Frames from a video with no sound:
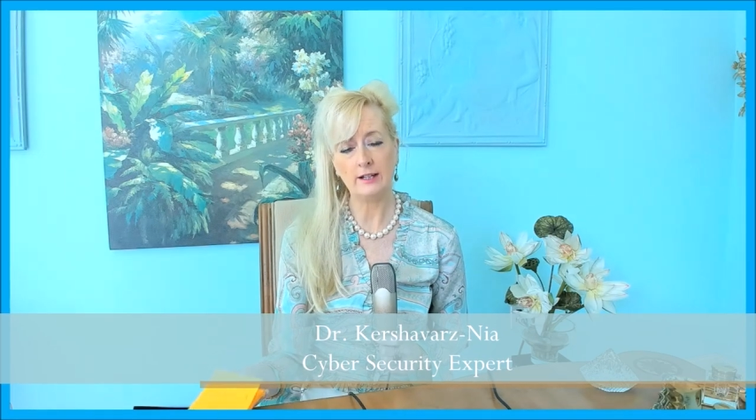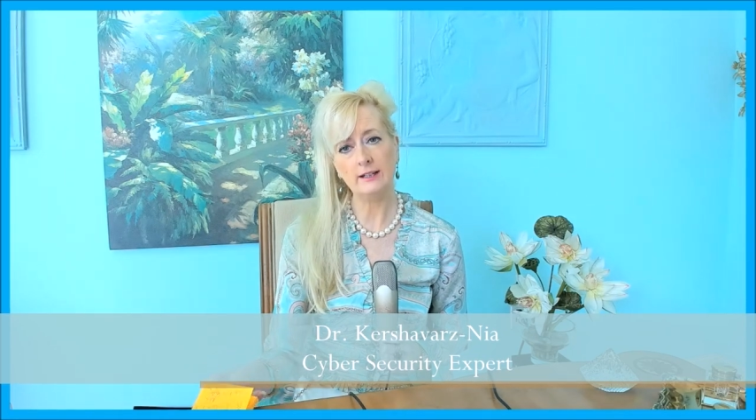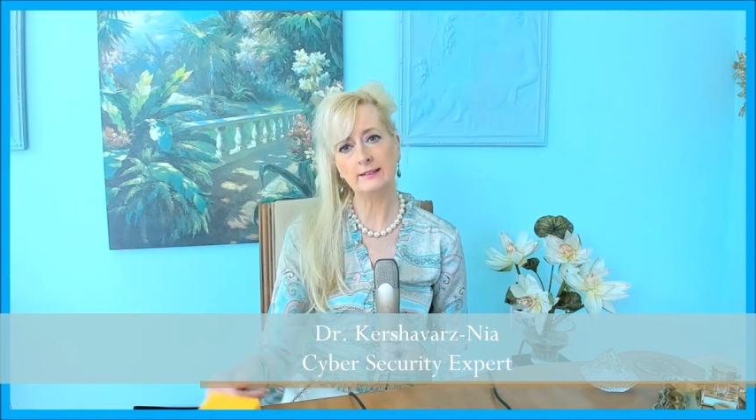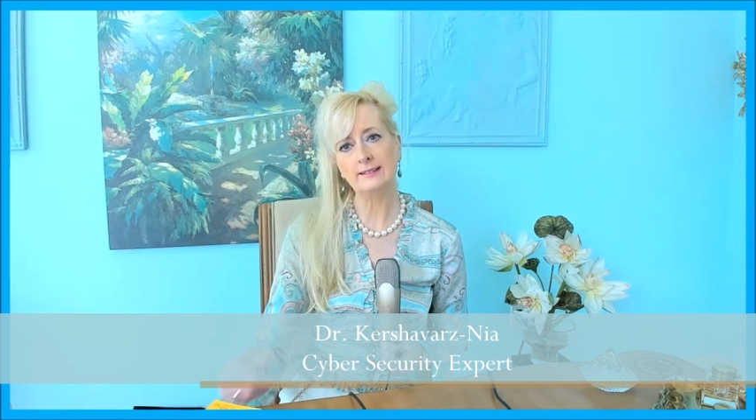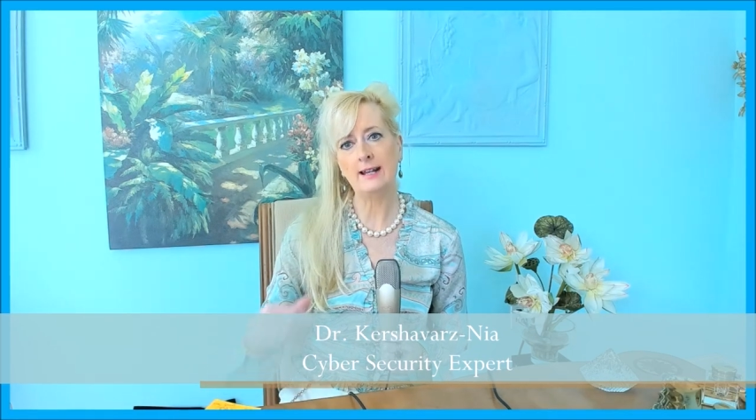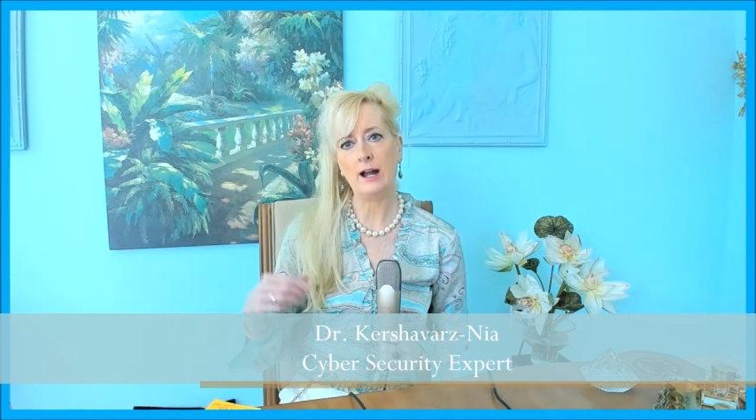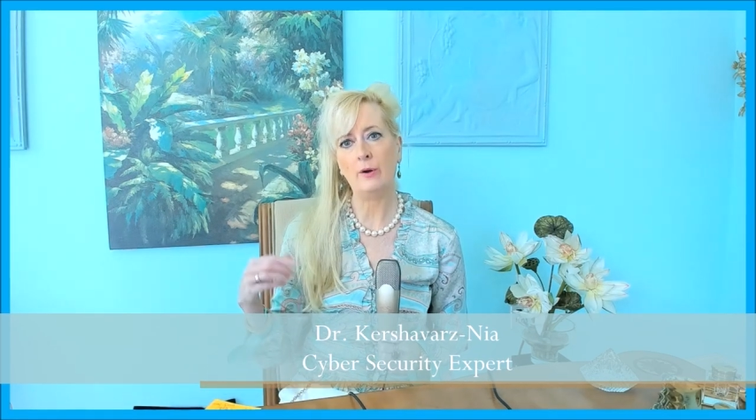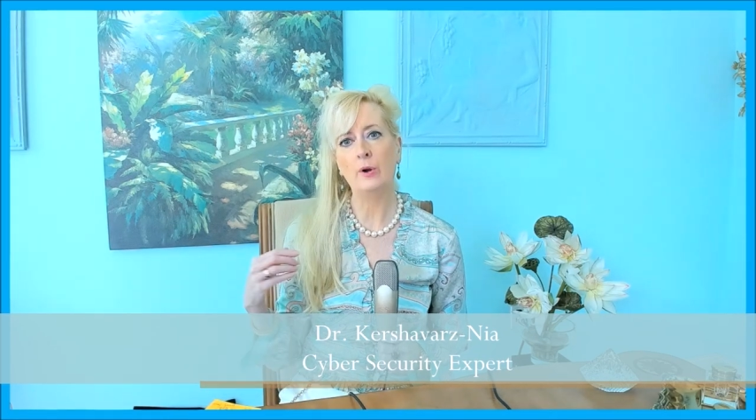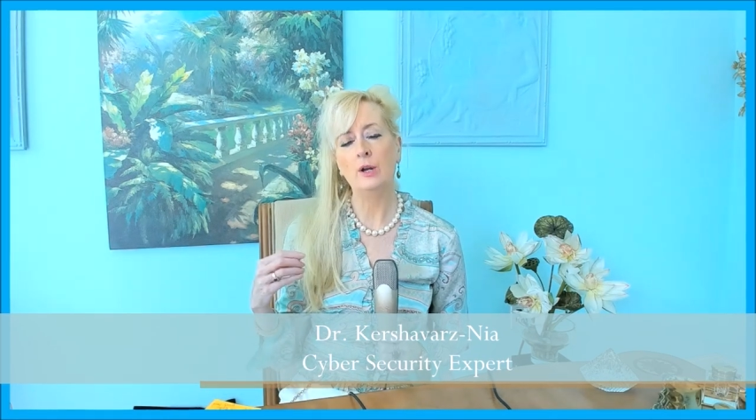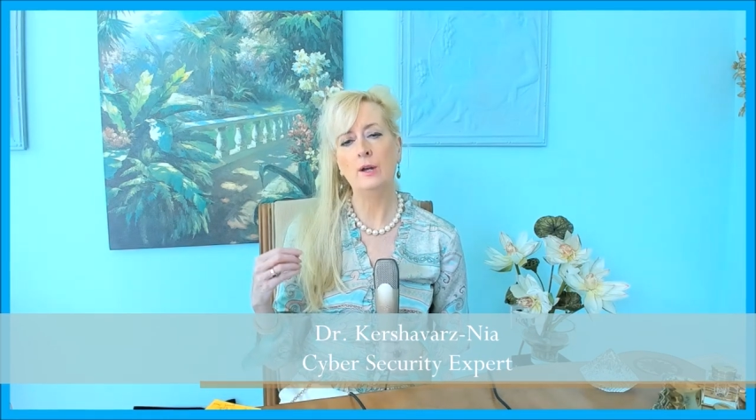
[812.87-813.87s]
He is
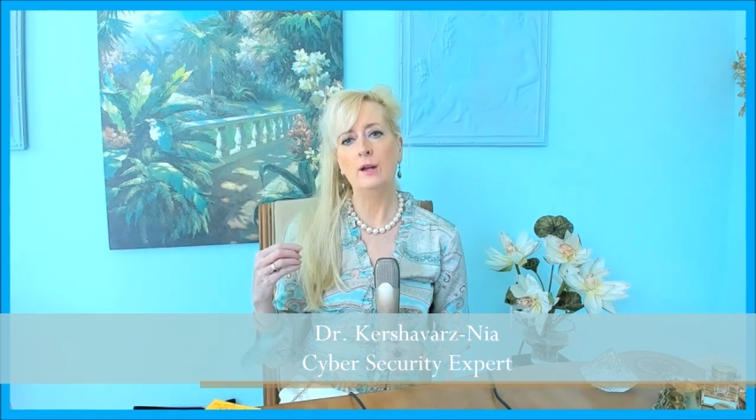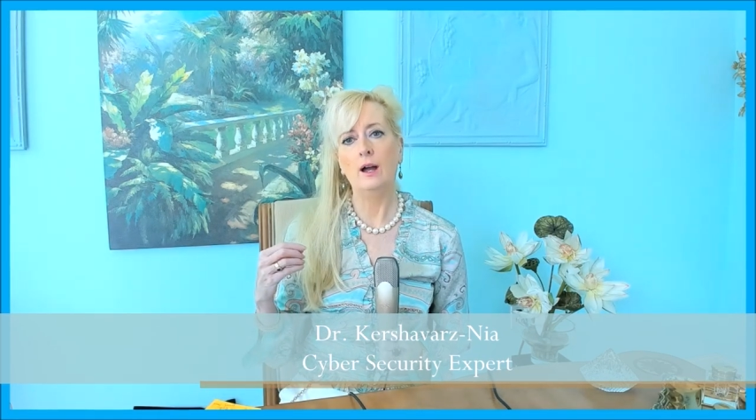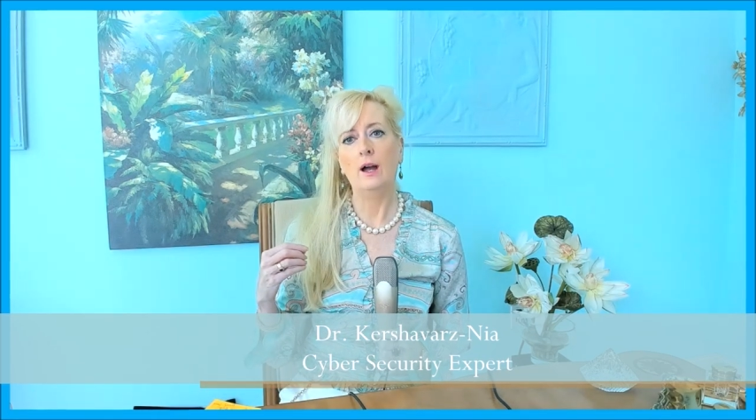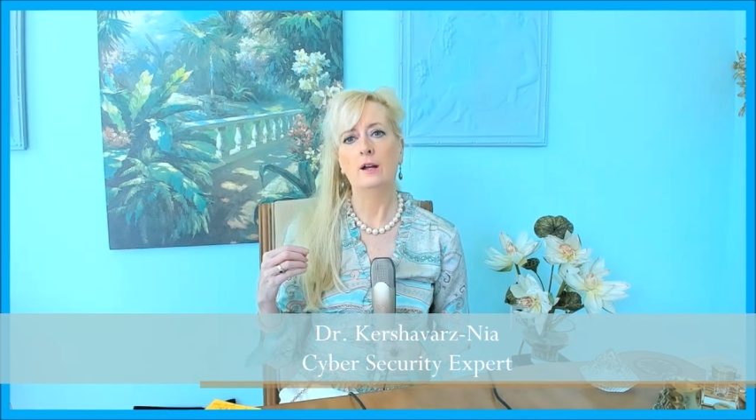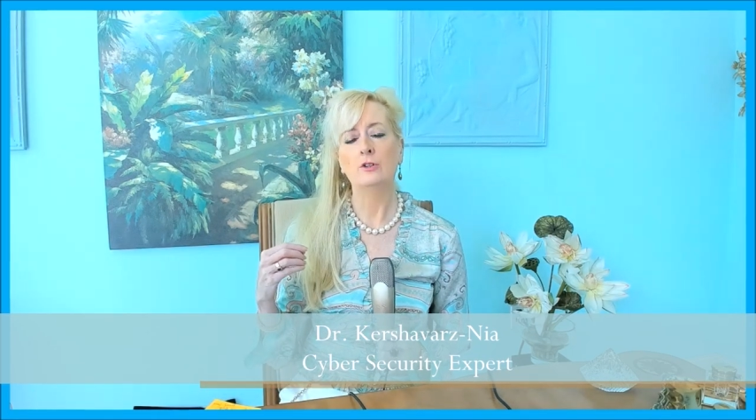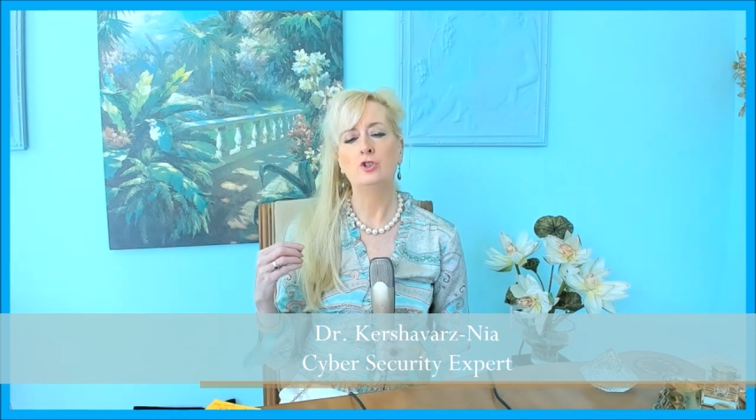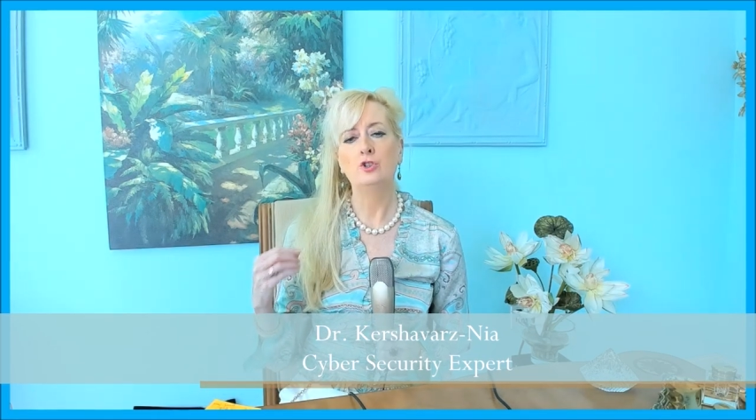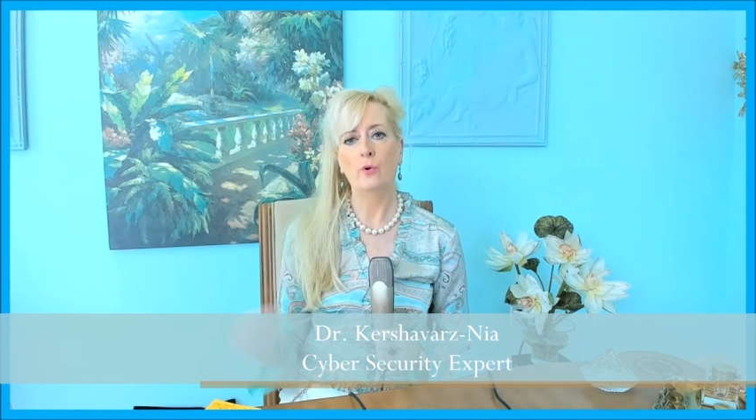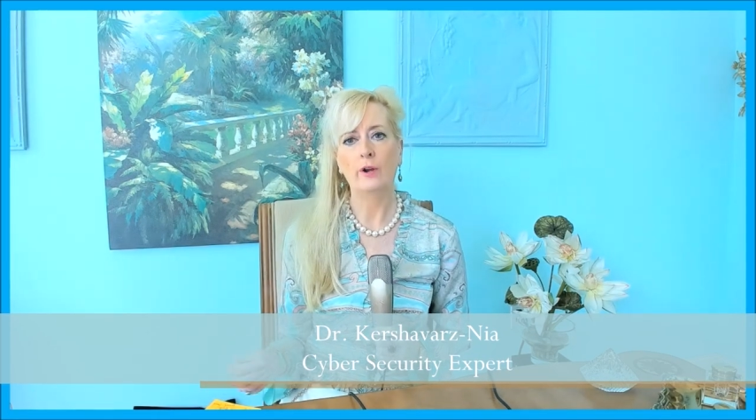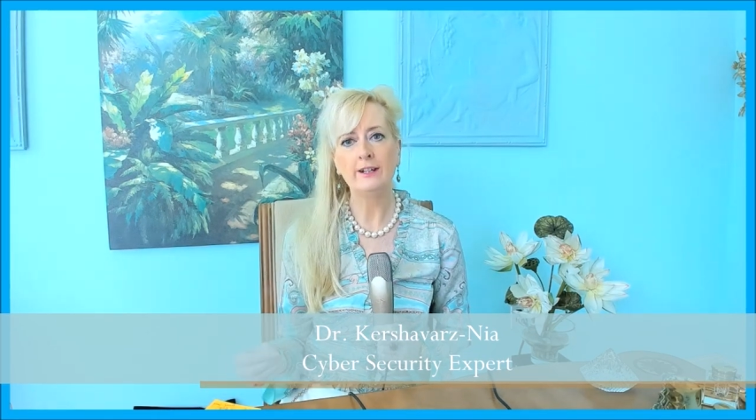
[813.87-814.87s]
now
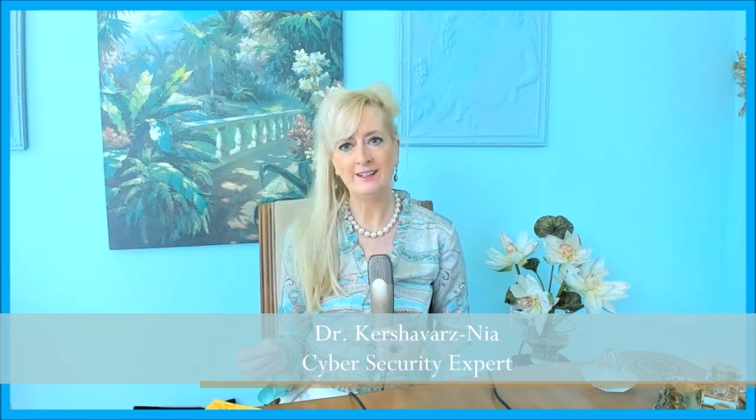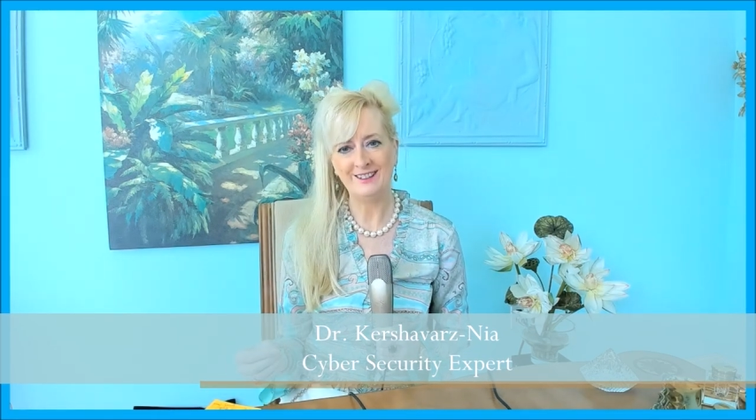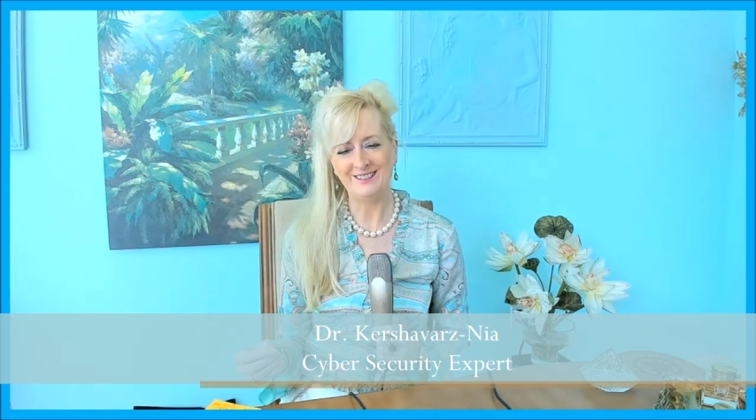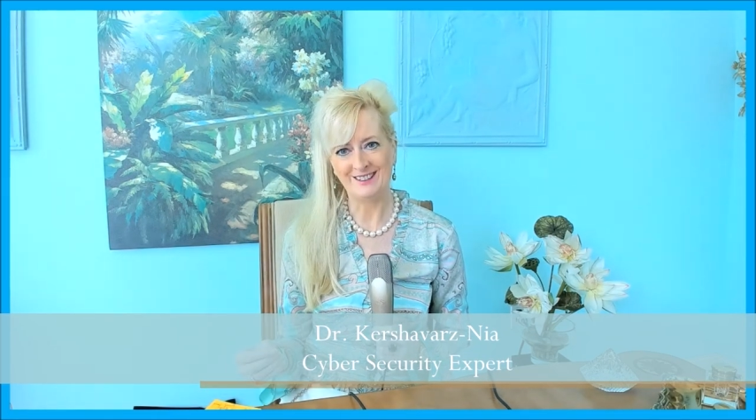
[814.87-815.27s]
joining